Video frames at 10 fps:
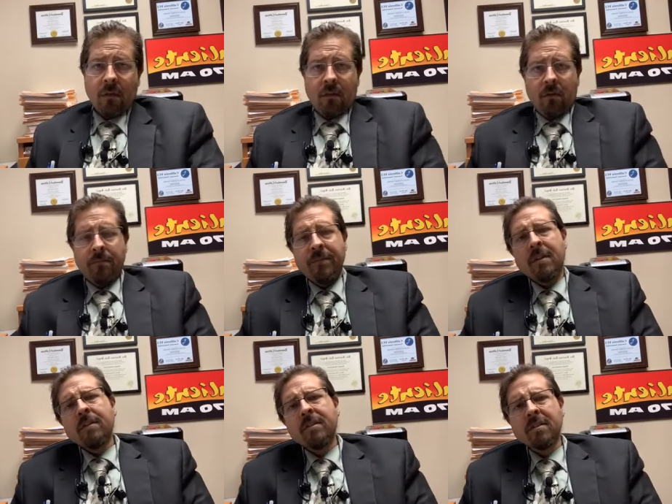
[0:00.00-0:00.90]
Hello,
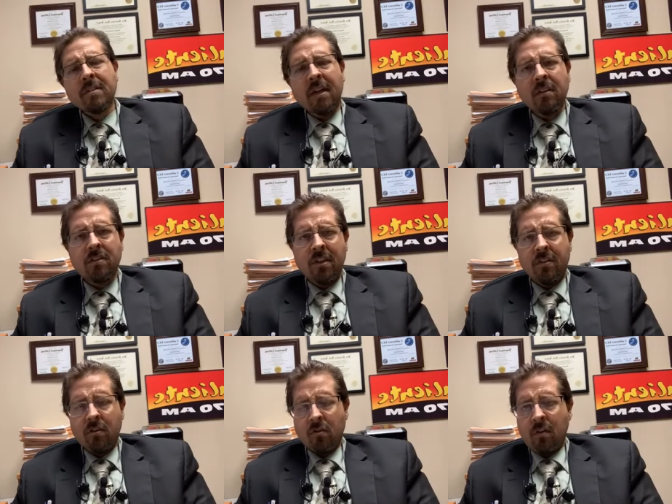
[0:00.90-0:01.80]
this is
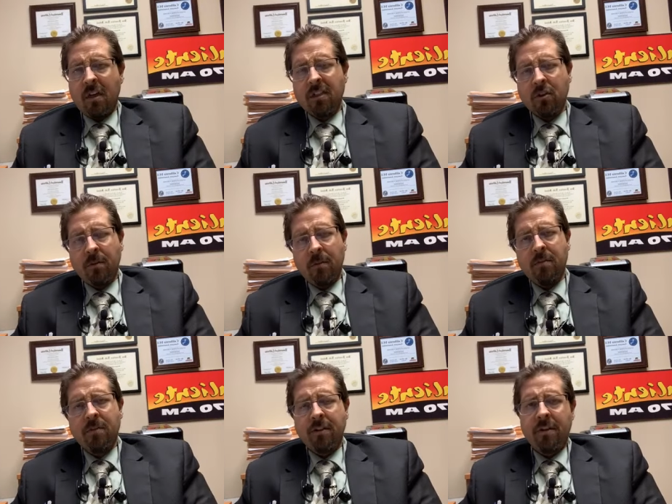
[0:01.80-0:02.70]
Alexander Cross, criminal
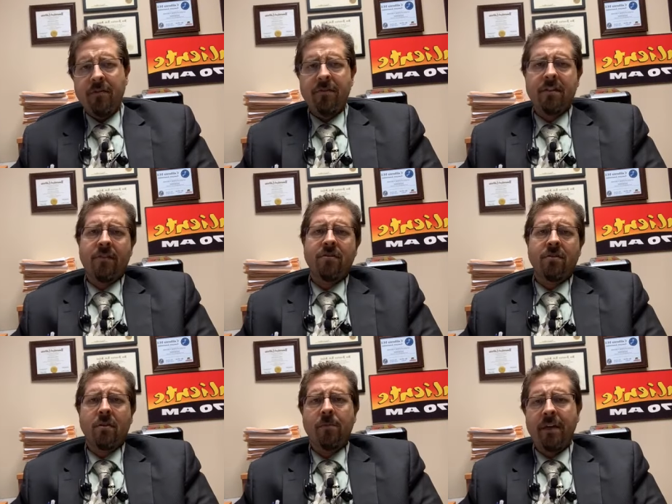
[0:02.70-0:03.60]
attorney here in the San
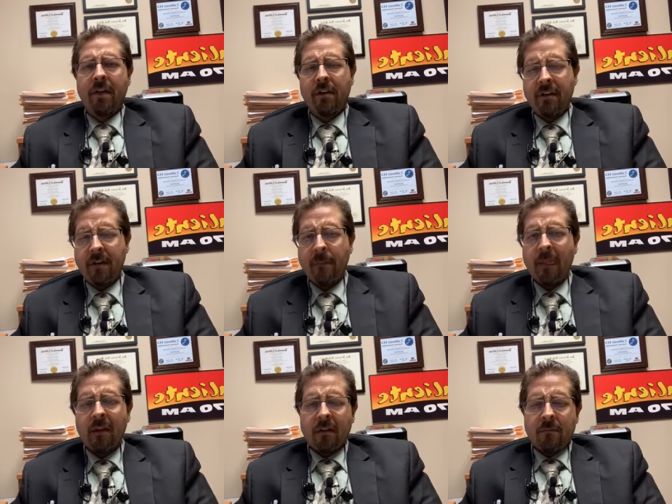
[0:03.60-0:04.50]
Francisco Bay Area.
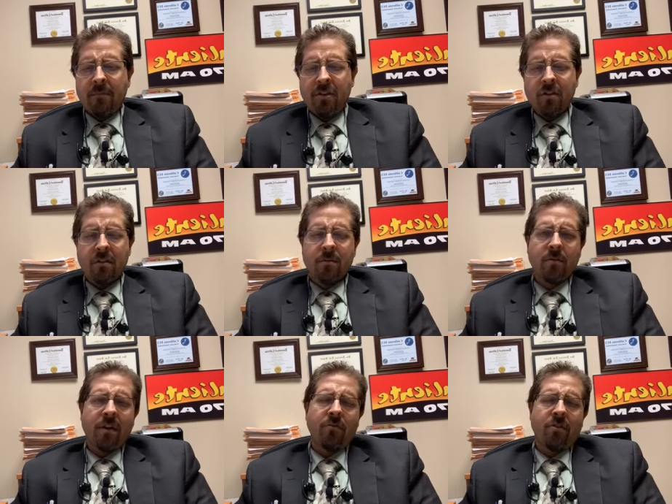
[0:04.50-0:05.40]
Be sure to
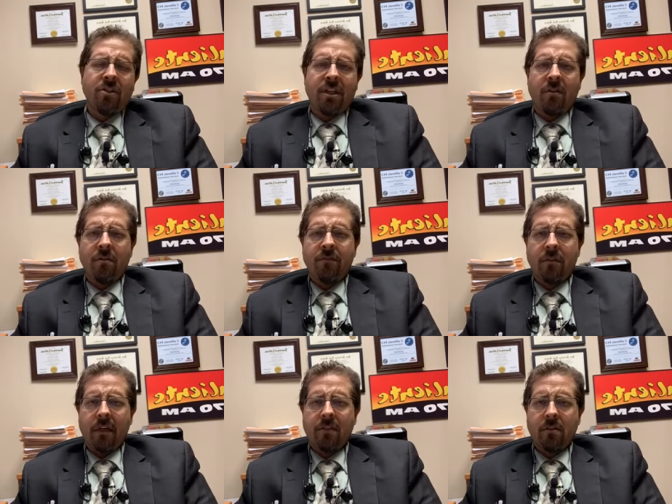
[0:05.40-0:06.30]
subscribe to our channel if
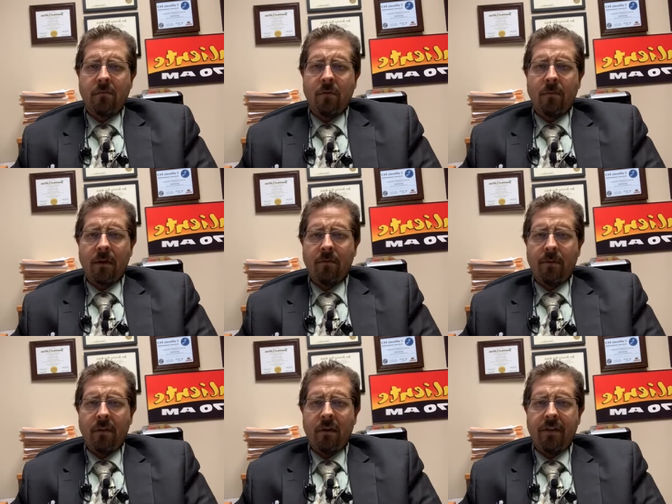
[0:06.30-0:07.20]
you'd like to learn more about
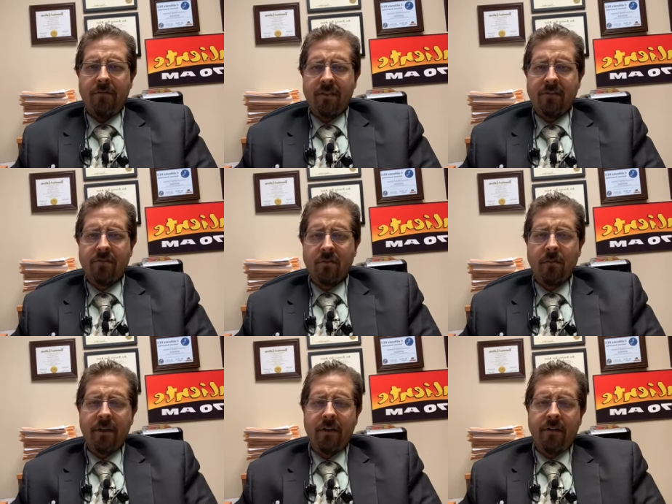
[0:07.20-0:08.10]
criminal law here in the San
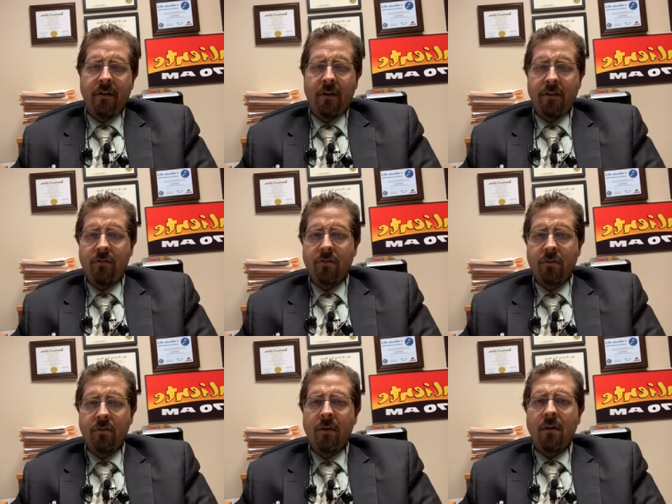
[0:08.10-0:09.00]
Francisco Bay Area on
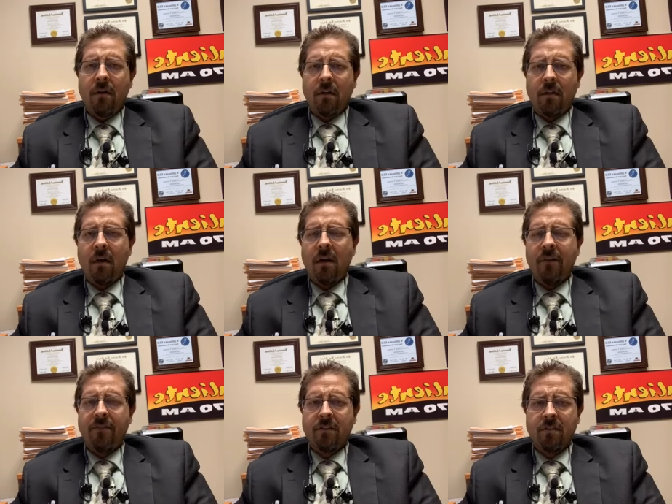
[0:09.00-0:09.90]
YouTube, Law
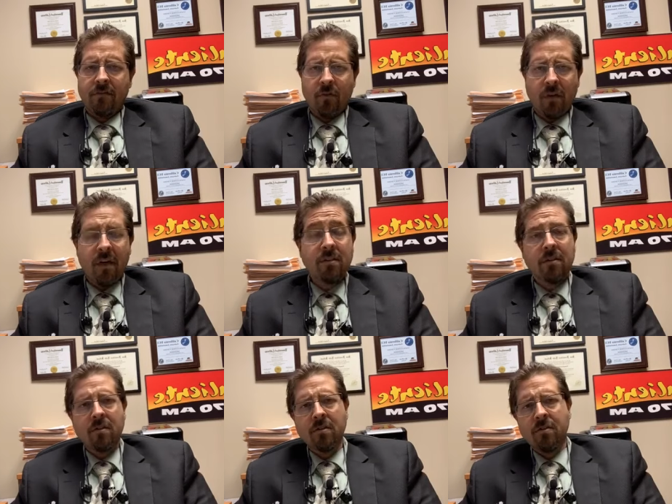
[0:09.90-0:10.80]
Offices of Cross
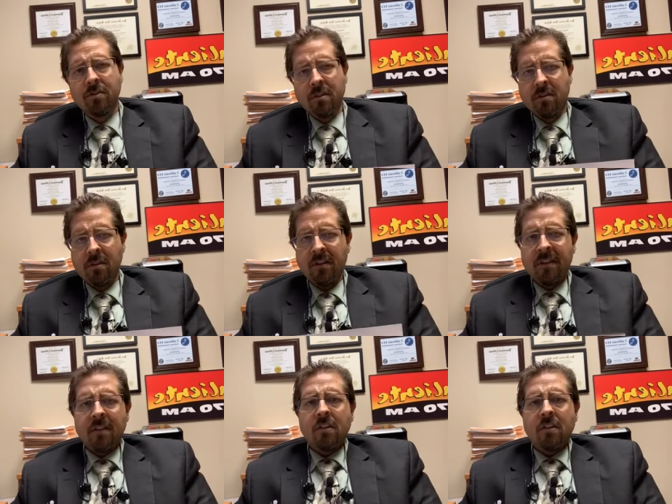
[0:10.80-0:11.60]
and Associates.